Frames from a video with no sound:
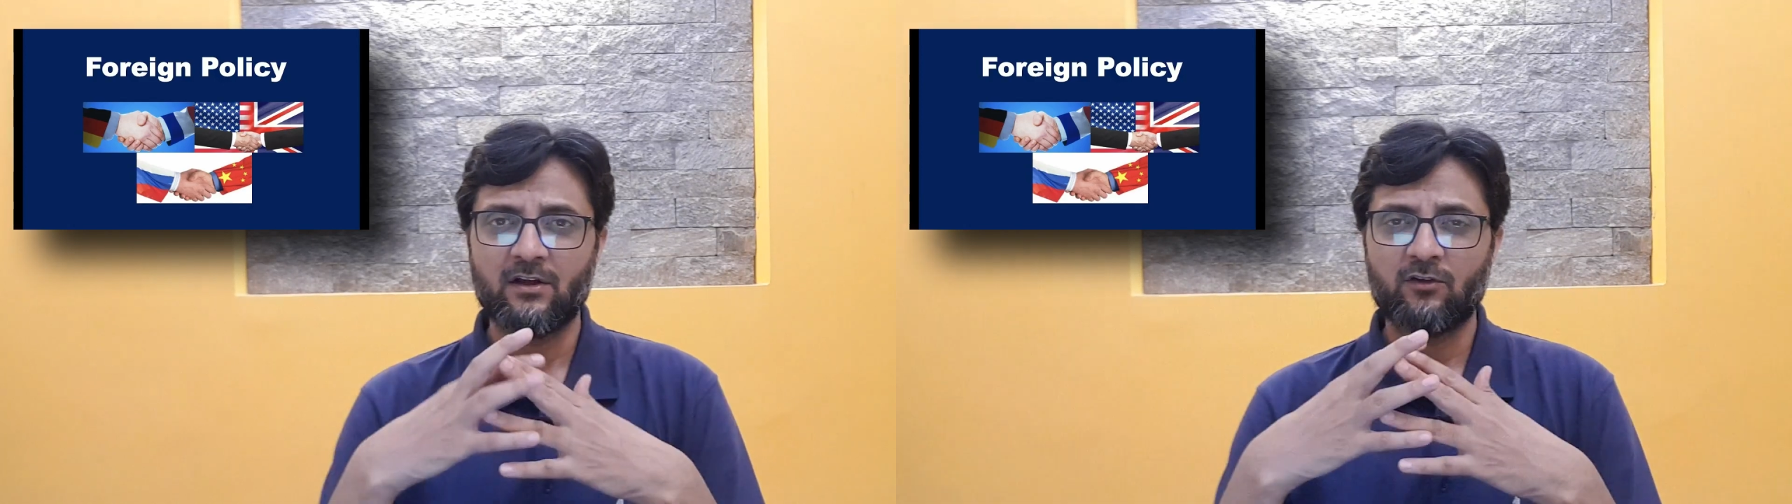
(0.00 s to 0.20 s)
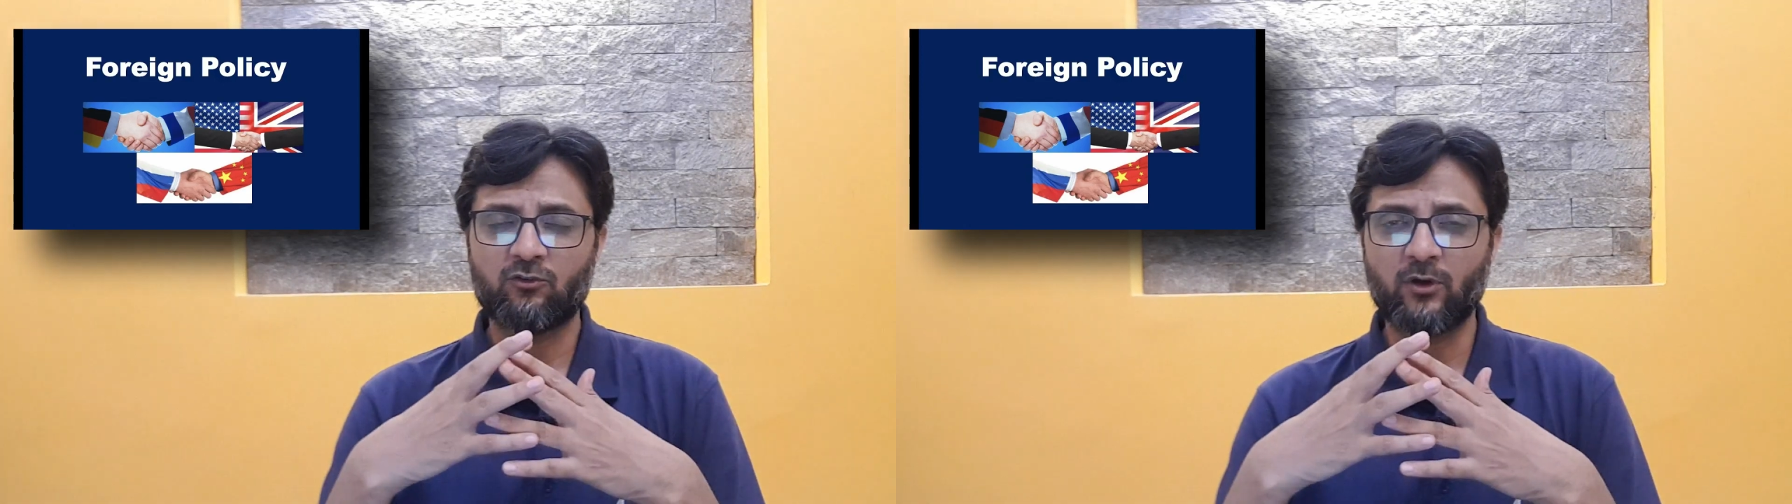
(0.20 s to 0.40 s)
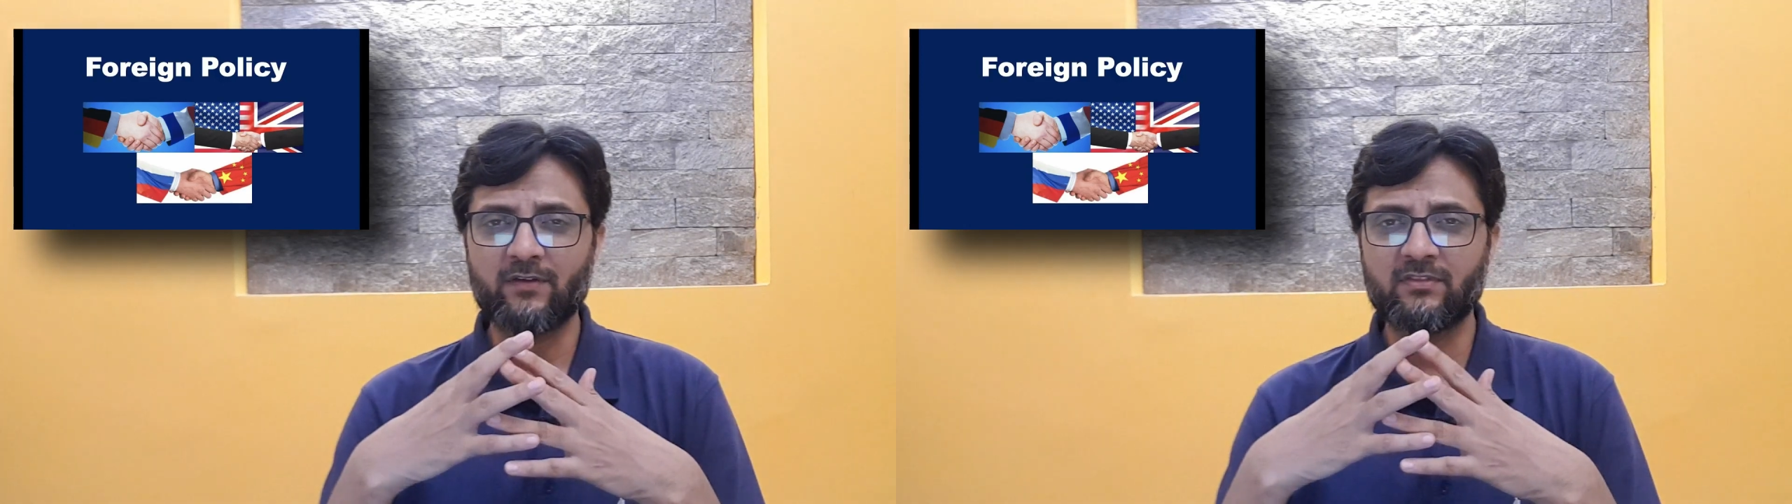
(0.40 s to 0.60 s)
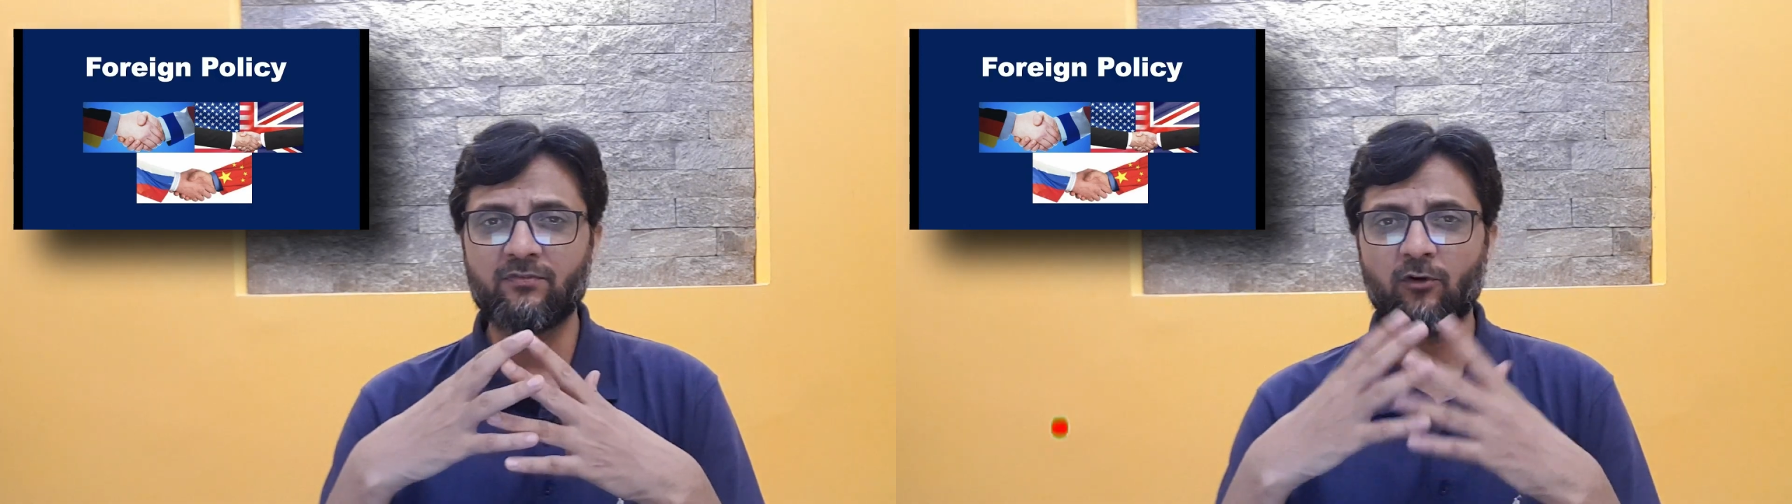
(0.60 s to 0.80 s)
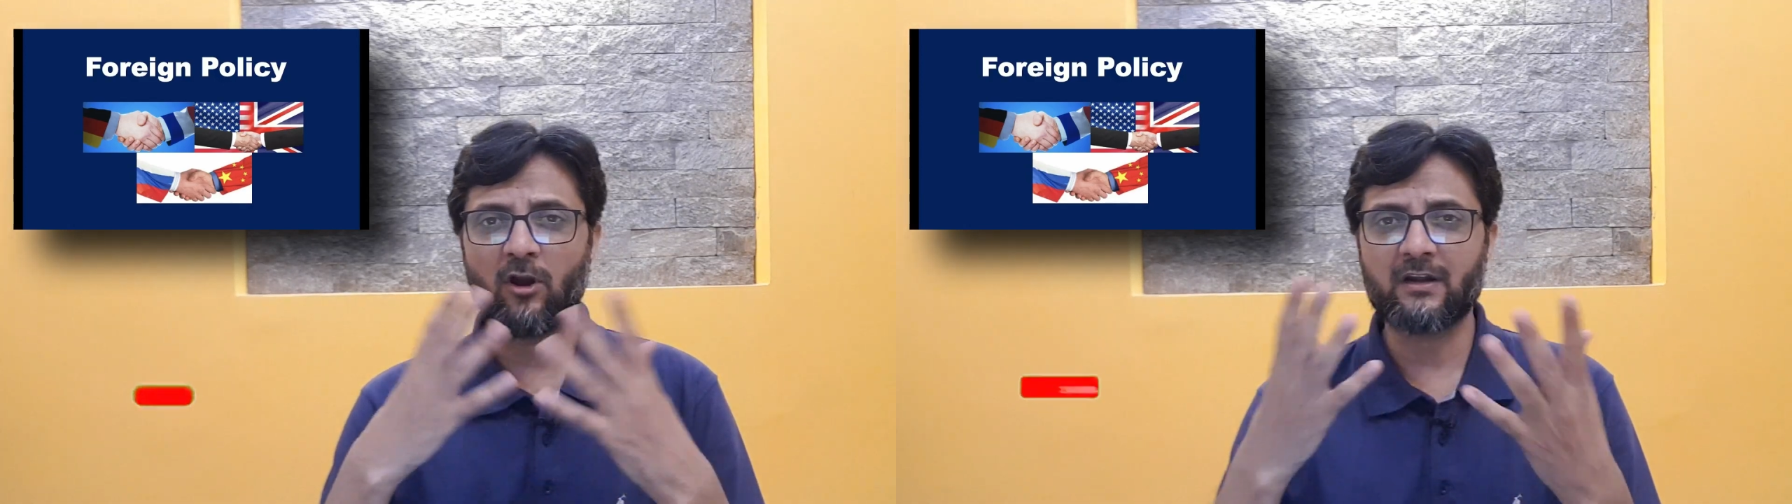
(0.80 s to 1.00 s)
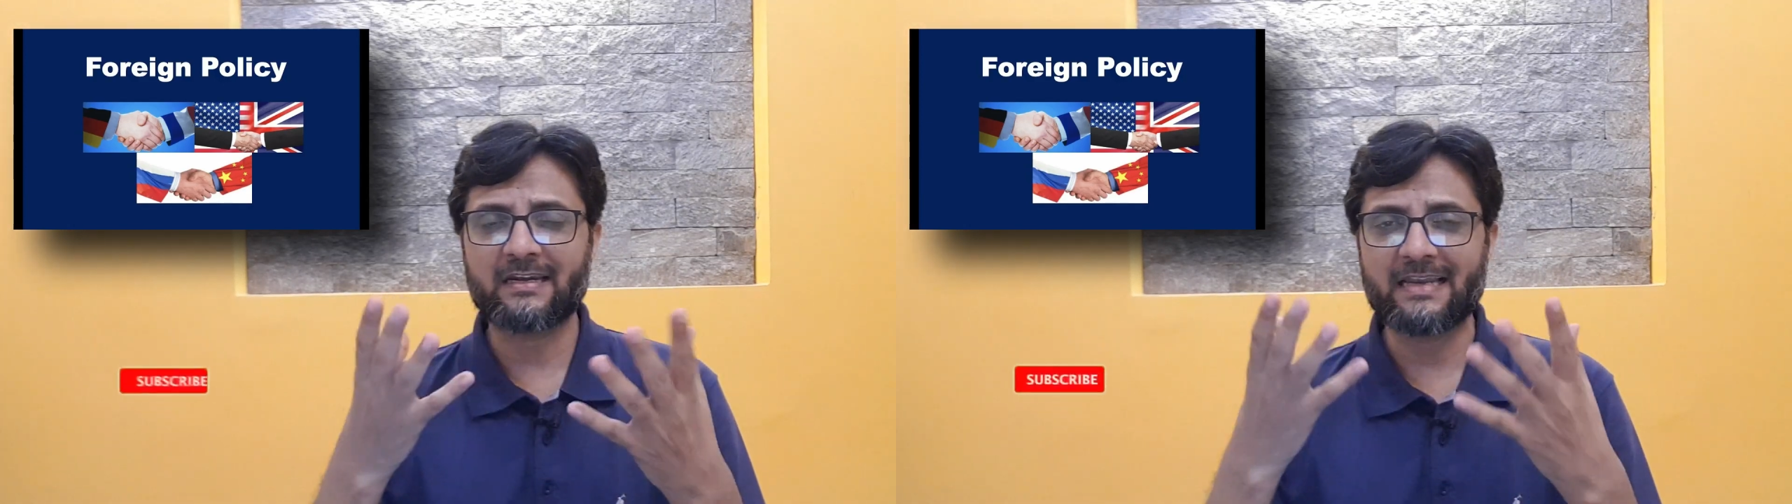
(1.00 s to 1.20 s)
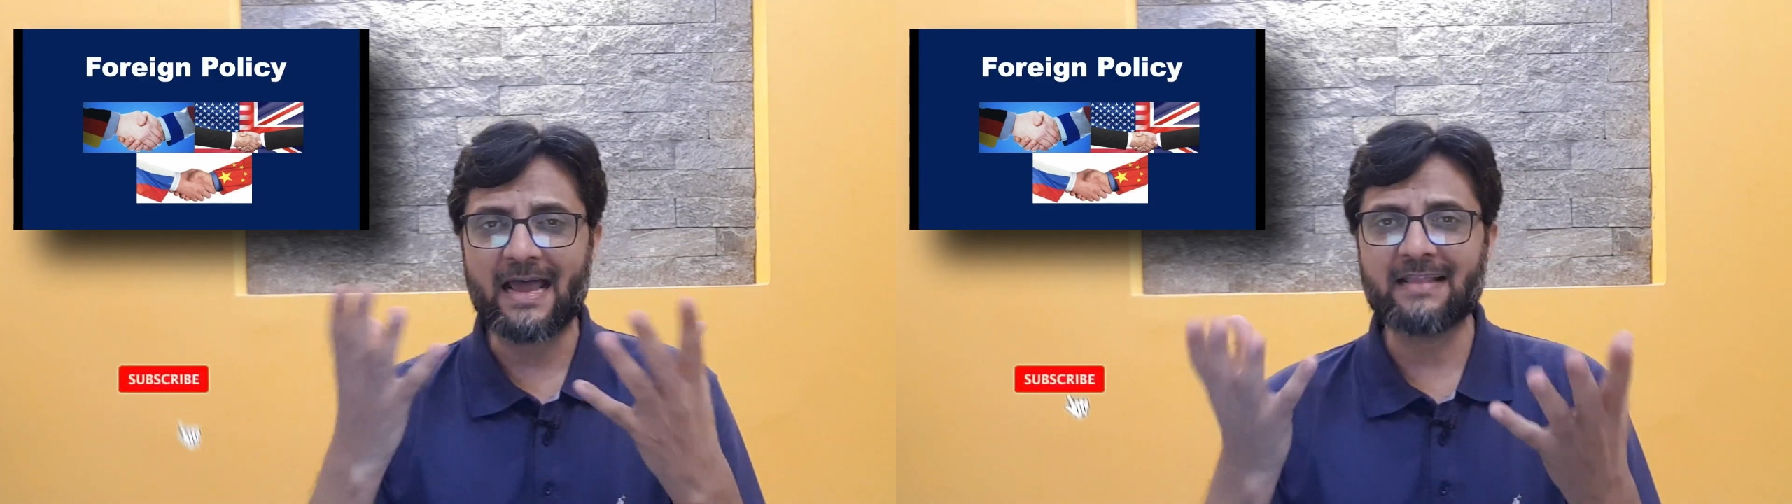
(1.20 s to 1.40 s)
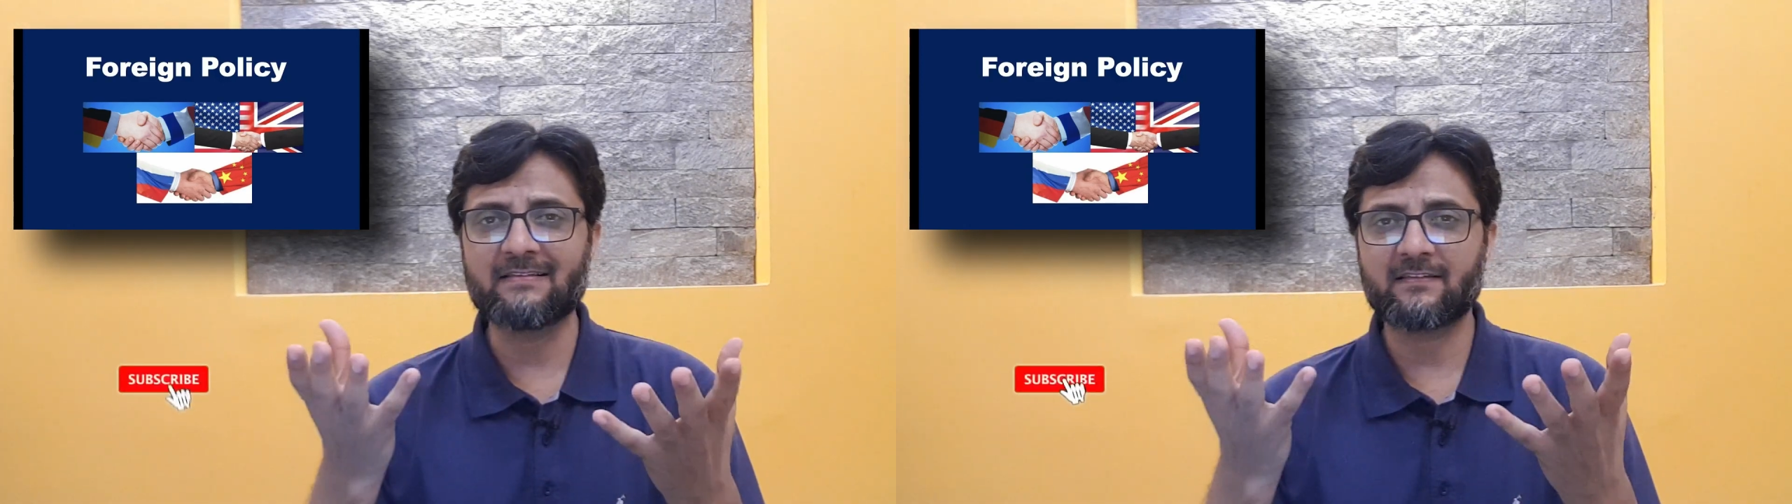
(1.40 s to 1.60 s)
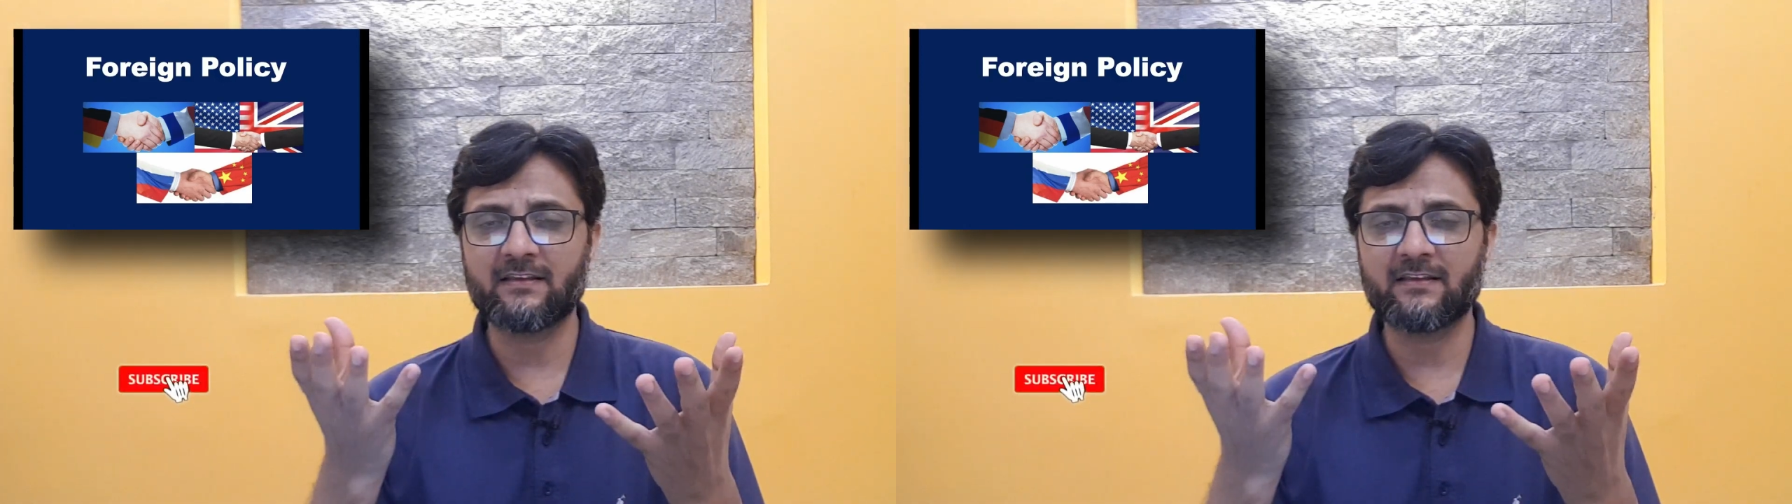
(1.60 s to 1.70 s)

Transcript: So if the fault lines